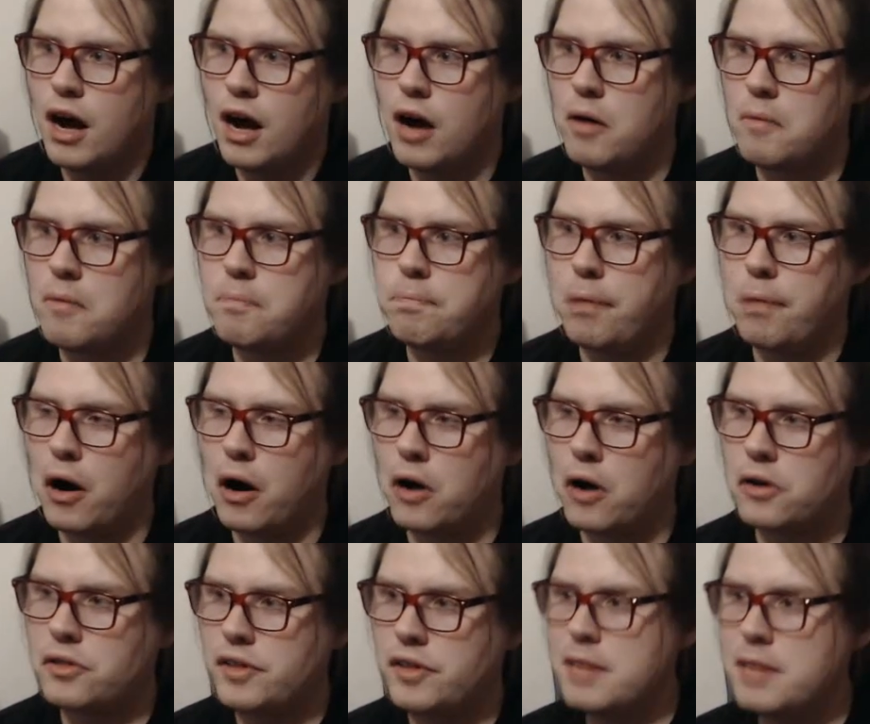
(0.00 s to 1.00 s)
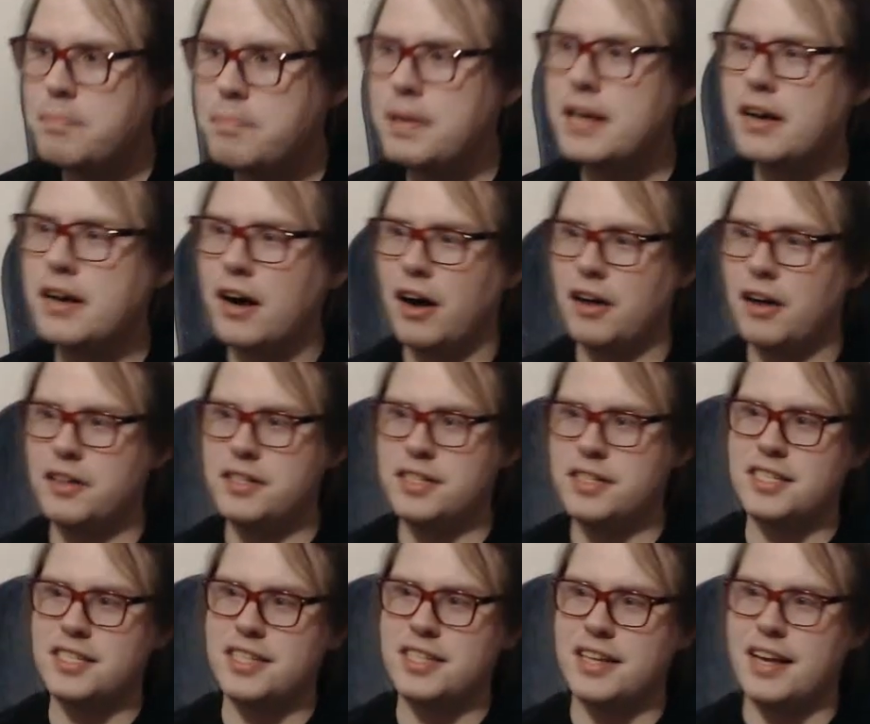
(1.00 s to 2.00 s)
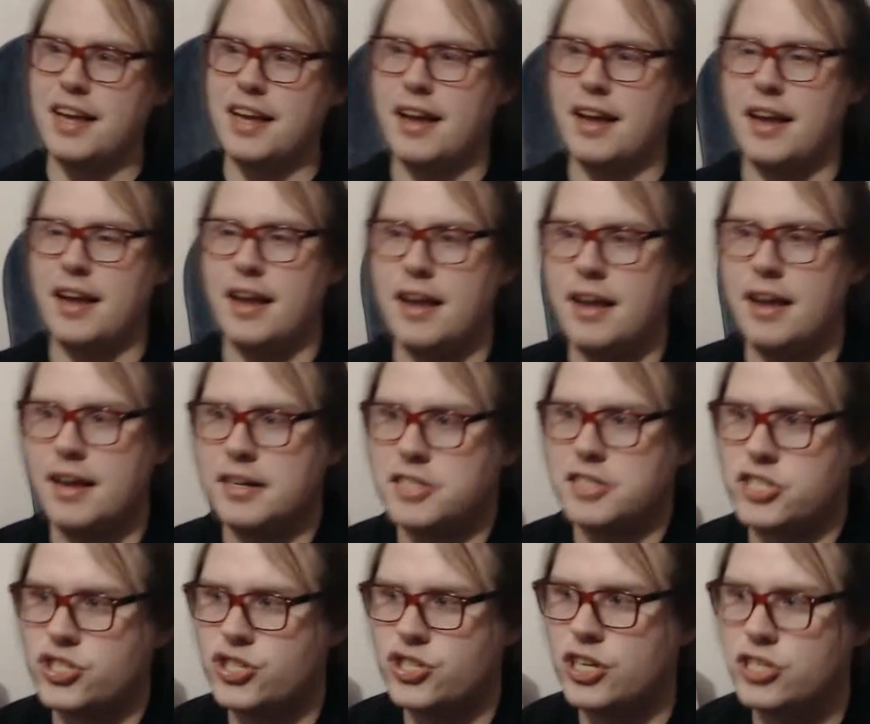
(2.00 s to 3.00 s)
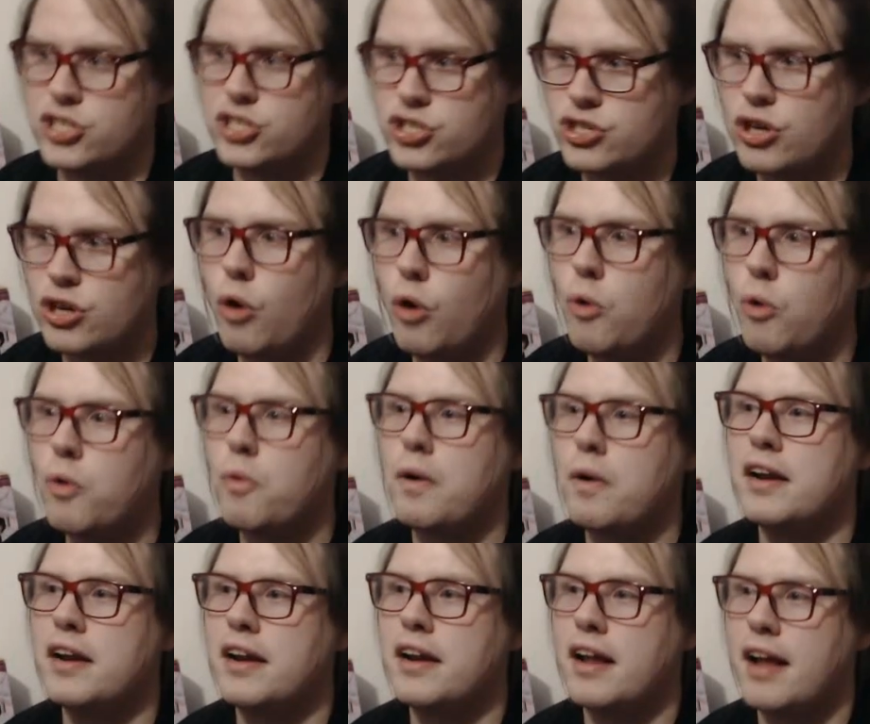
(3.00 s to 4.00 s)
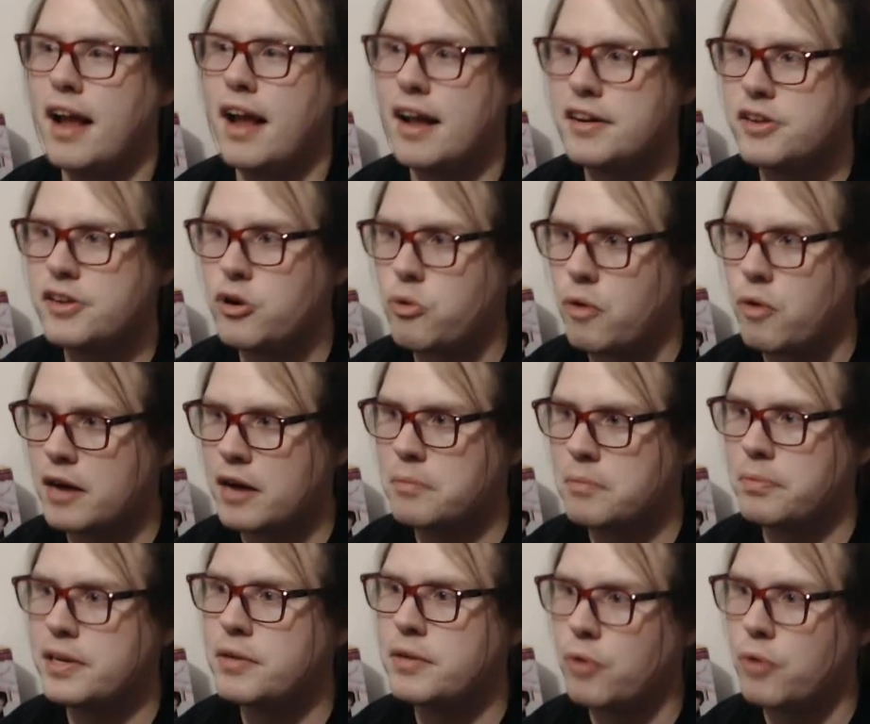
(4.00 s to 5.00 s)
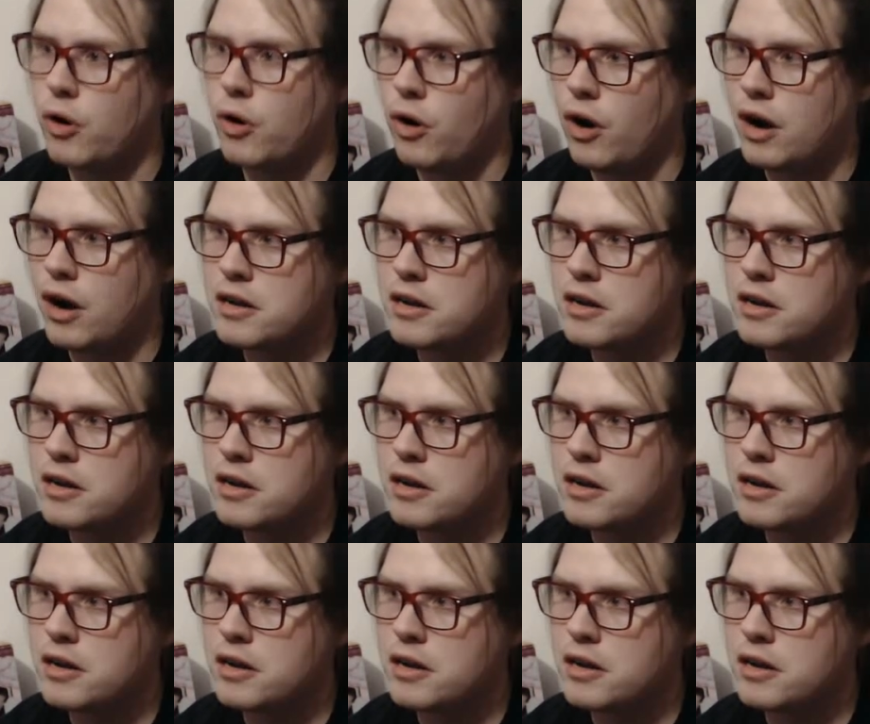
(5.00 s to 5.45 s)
partly because it's just so incredibly wrong,